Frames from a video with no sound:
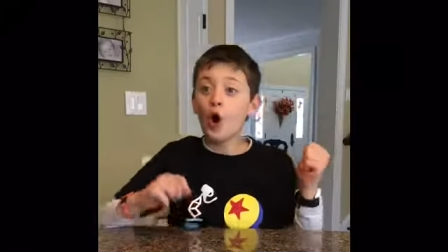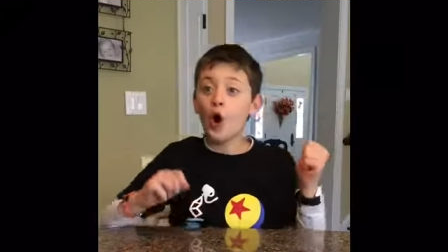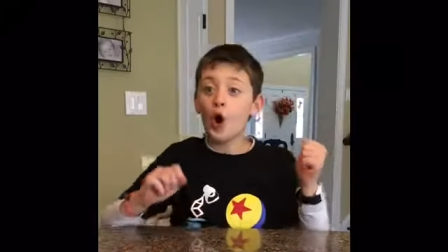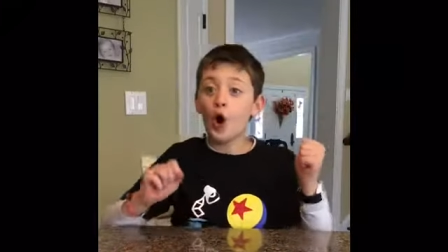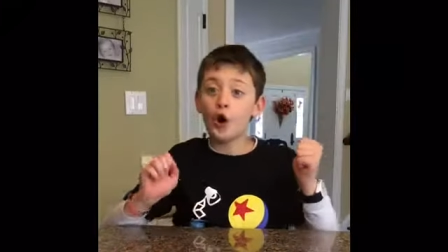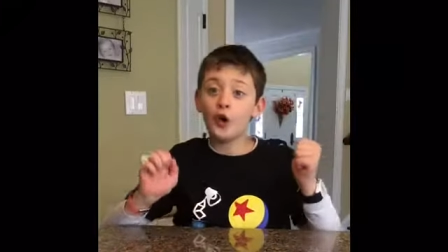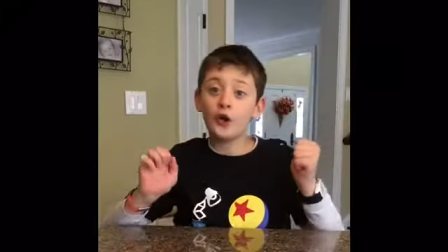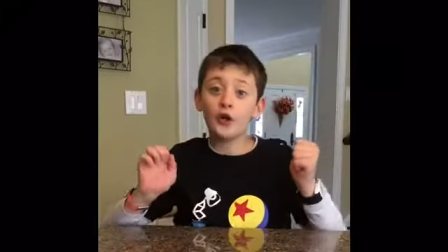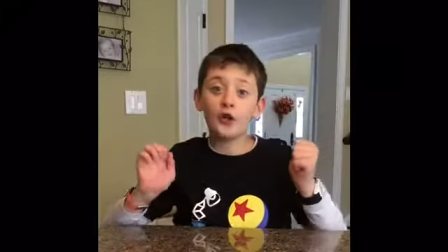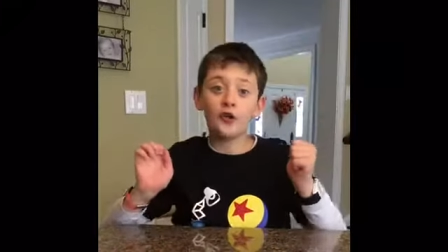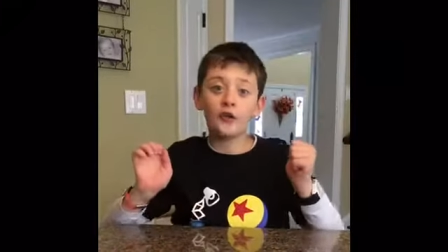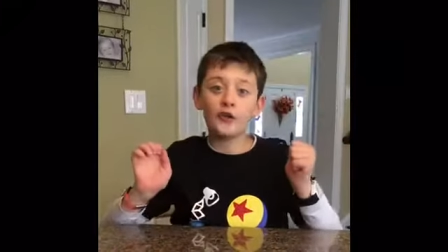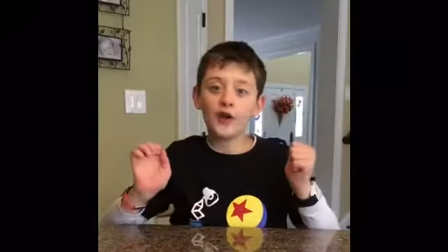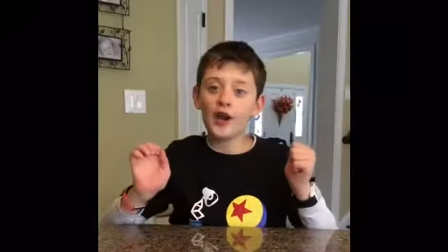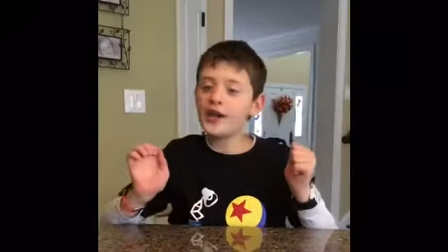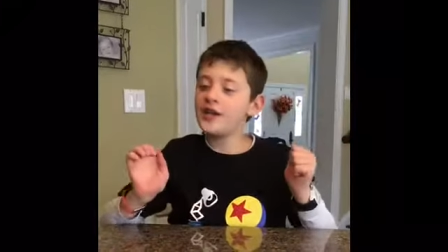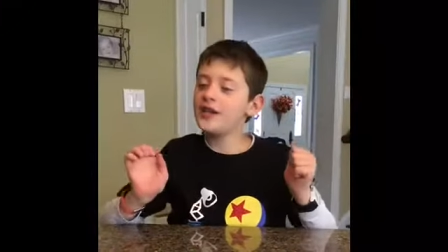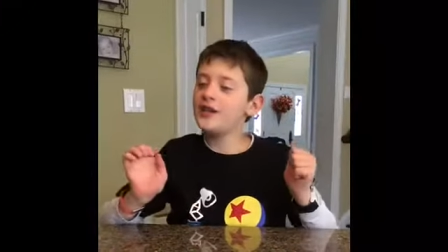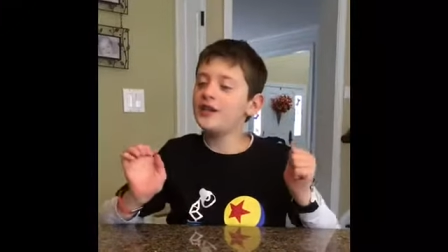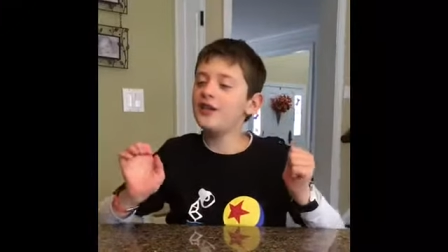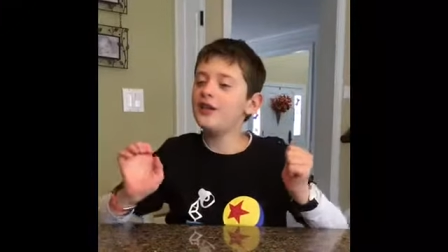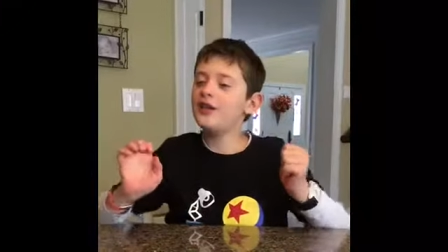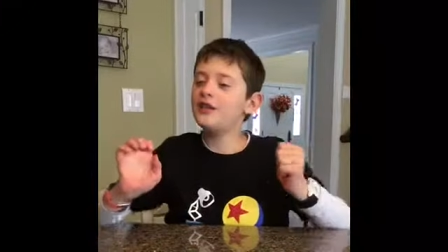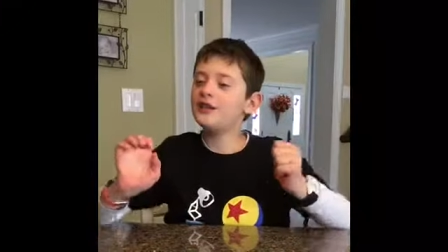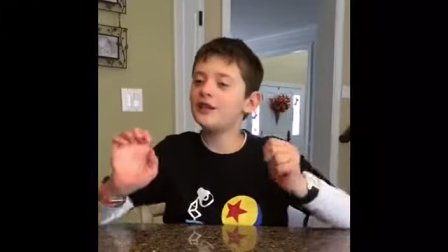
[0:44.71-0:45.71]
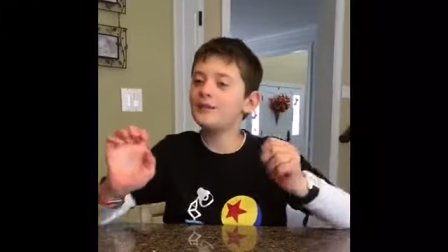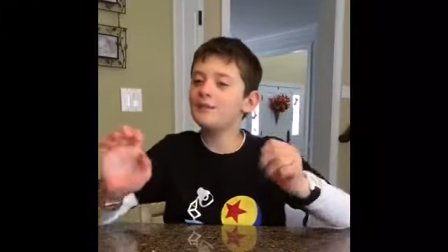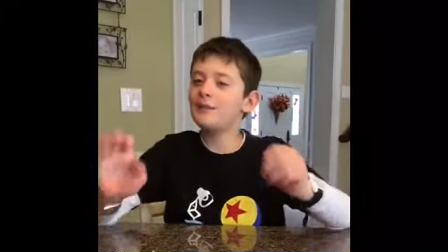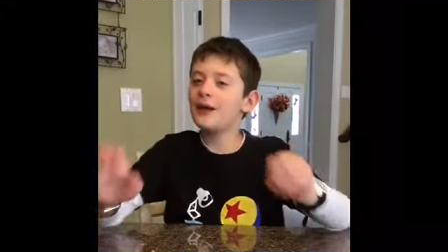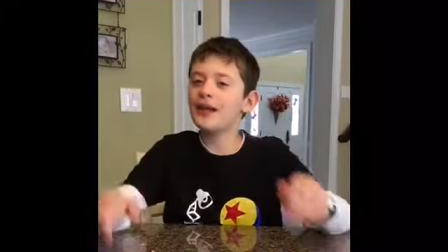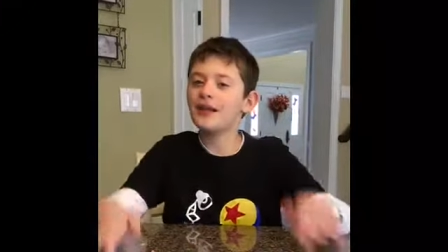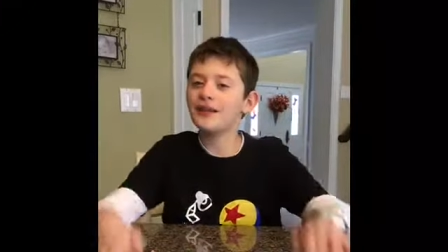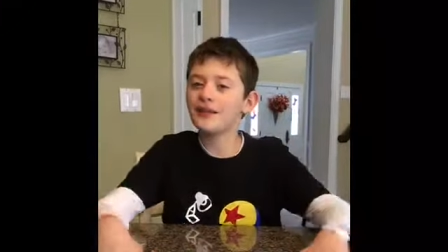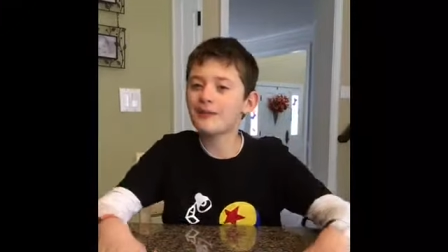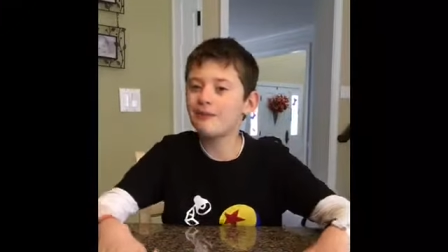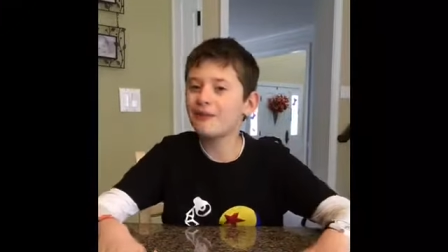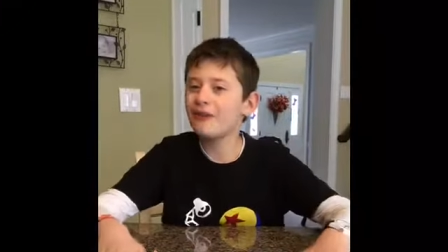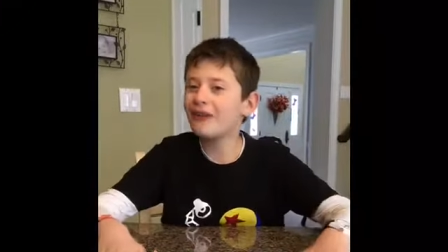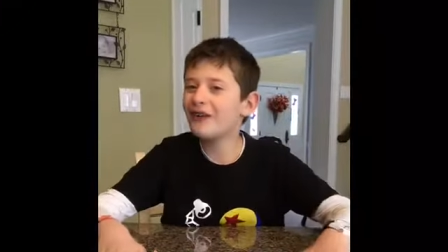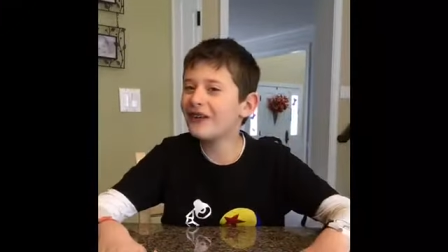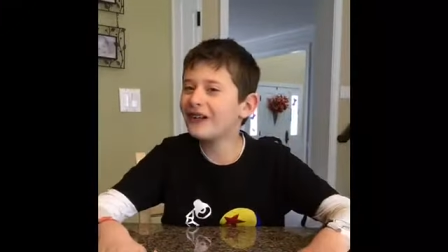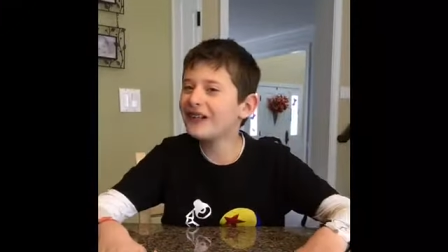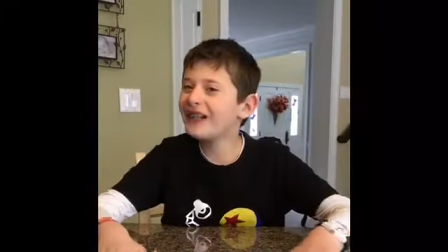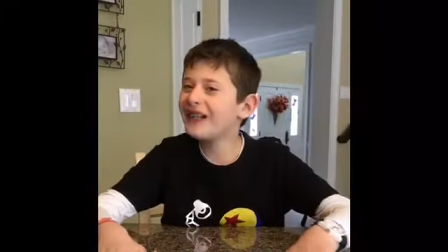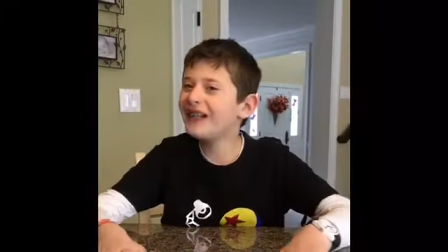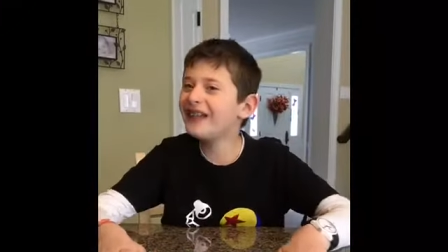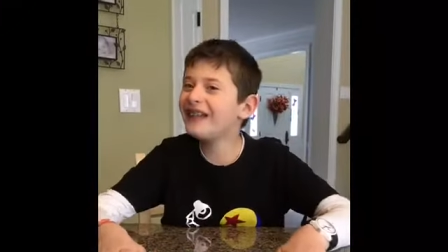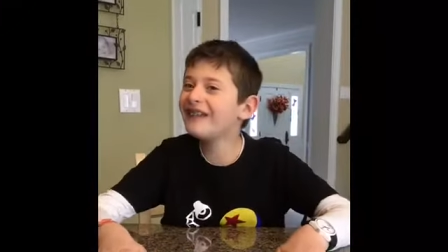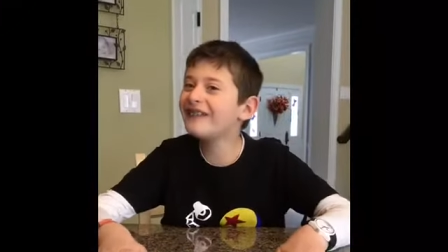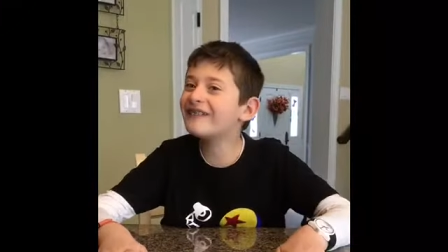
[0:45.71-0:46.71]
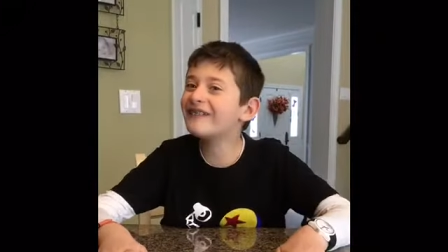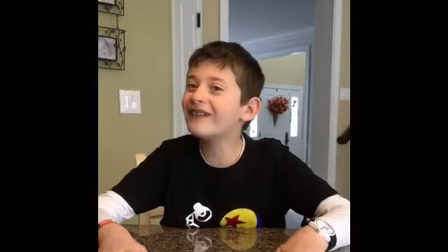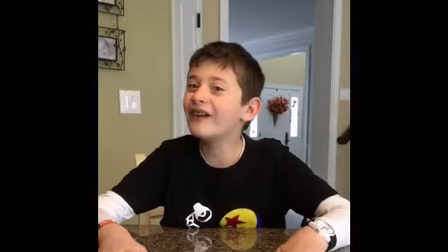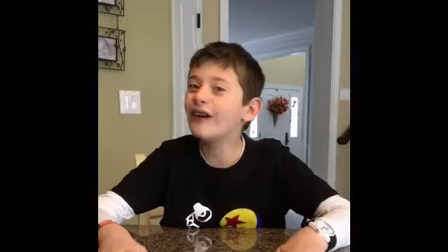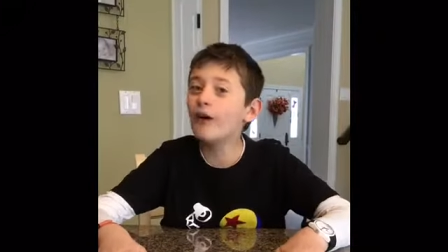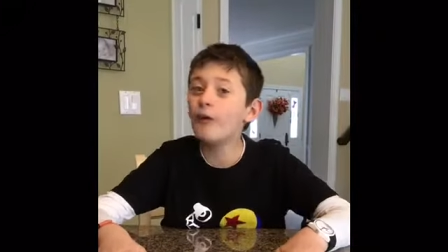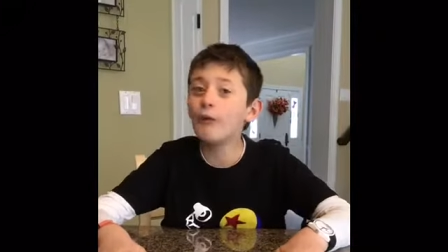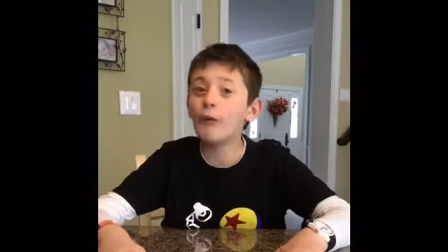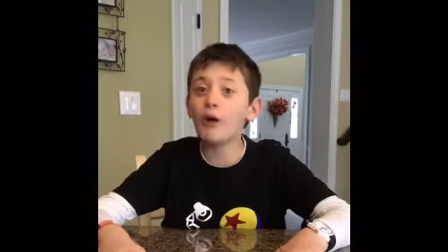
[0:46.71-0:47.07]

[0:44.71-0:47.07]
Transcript: are you ready to make some cookies?